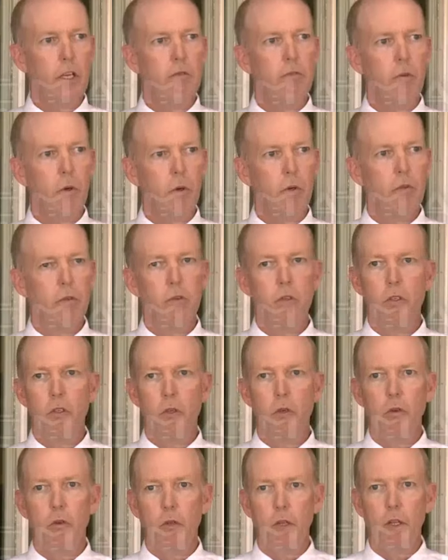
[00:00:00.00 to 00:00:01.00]
that gave birth to
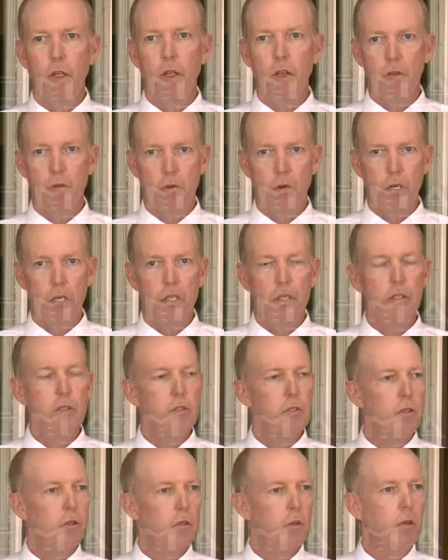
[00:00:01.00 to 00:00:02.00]
you, that has
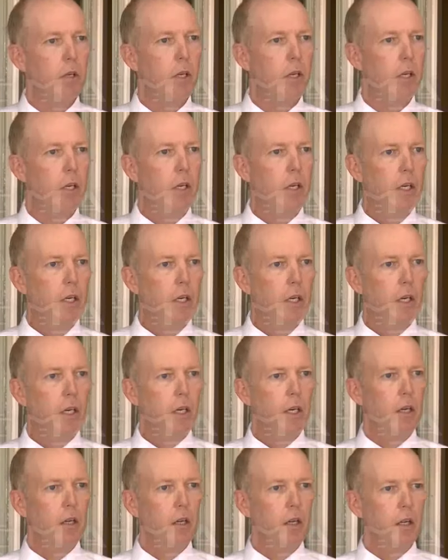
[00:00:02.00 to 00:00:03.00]
raised you
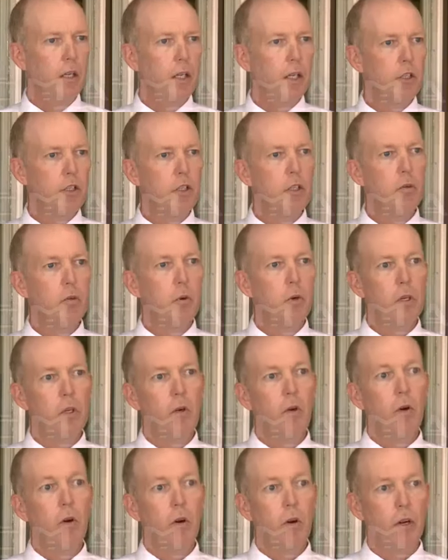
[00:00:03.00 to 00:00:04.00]
uh, and, got you to where
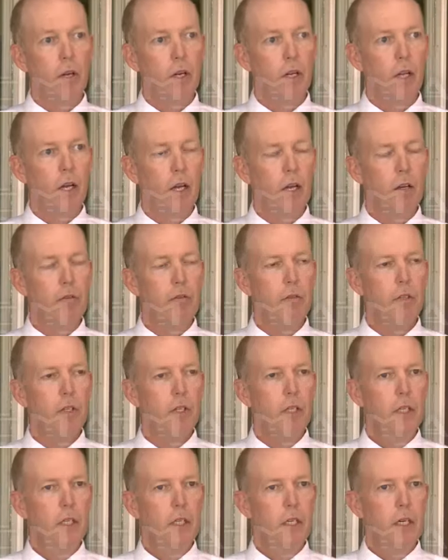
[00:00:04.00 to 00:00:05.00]
you are in life.
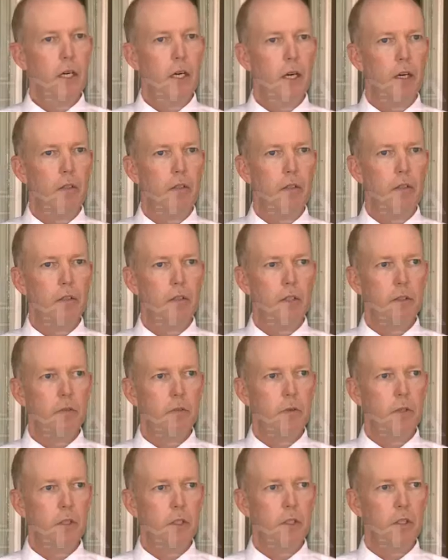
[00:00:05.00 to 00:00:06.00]
Uh, to
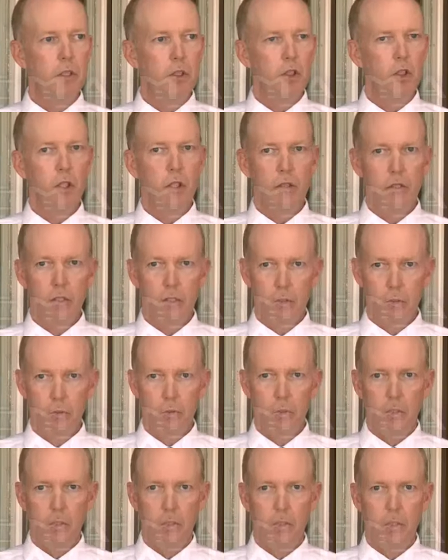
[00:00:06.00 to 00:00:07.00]
simply shut the
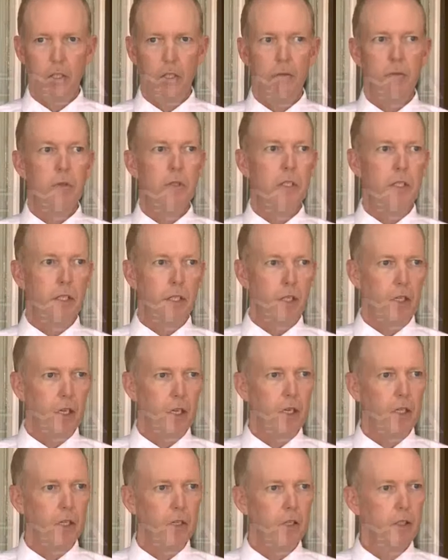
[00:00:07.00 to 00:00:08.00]
door and pretend
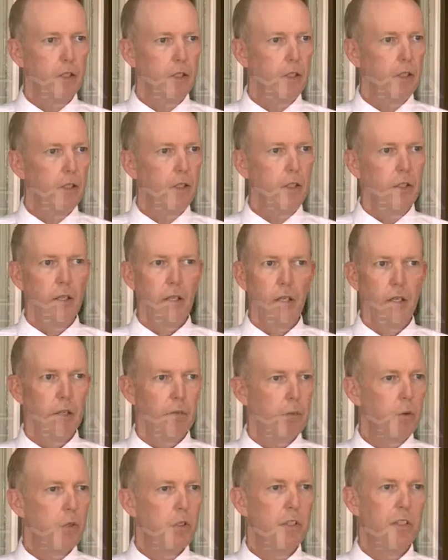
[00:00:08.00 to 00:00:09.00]
like uh,
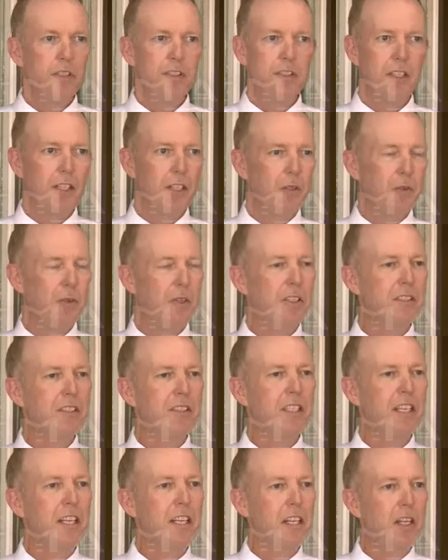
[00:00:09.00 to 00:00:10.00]
the person on the other side door
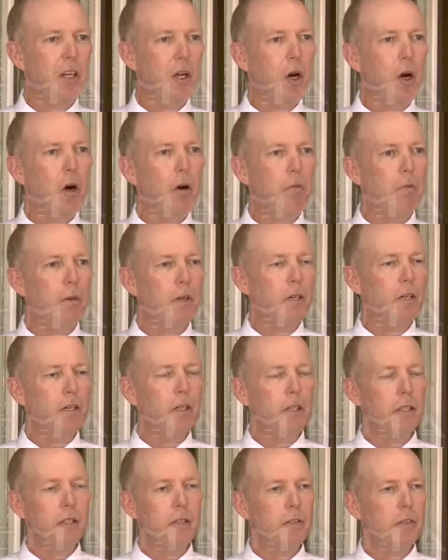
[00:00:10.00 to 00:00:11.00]
doesn't need any help
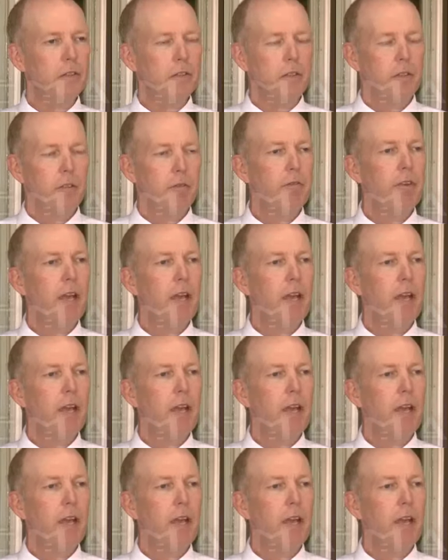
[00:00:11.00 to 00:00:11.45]
uh, is just